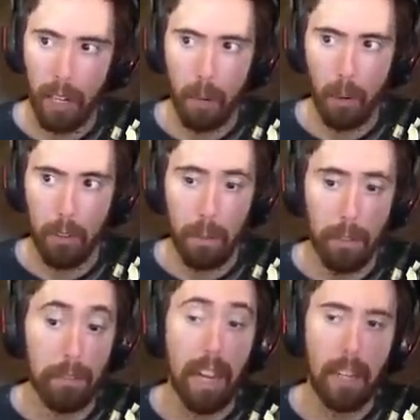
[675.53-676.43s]
It was a
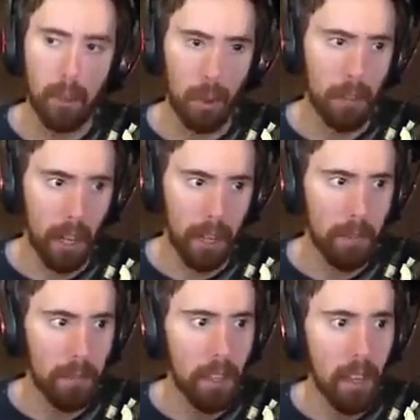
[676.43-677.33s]
mistake to have done it.
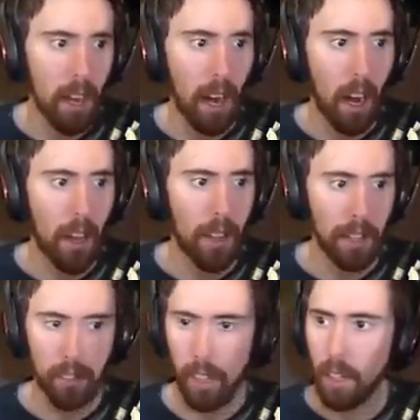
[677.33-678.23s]

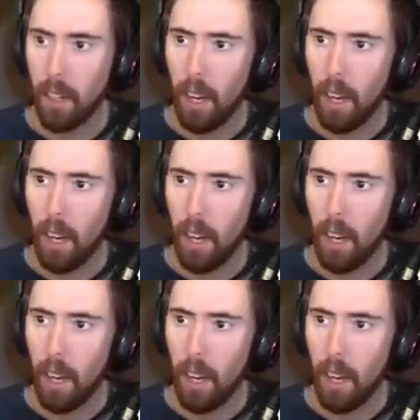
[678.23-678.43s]
That's it.